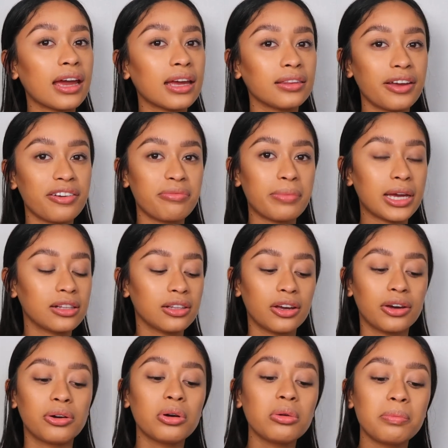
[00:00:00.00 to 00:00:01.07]
I love my
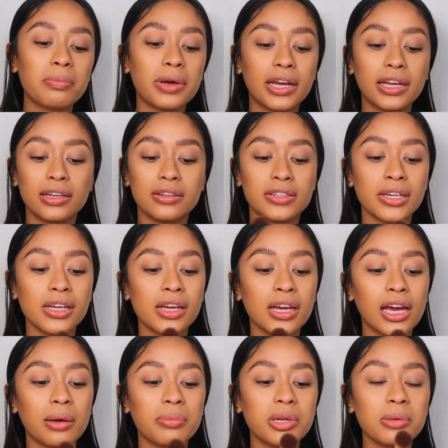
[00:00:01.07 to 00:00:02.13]
glow, but
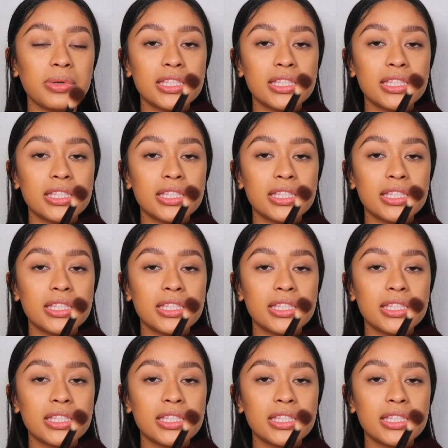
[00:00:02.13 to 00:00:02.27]
I'm gonna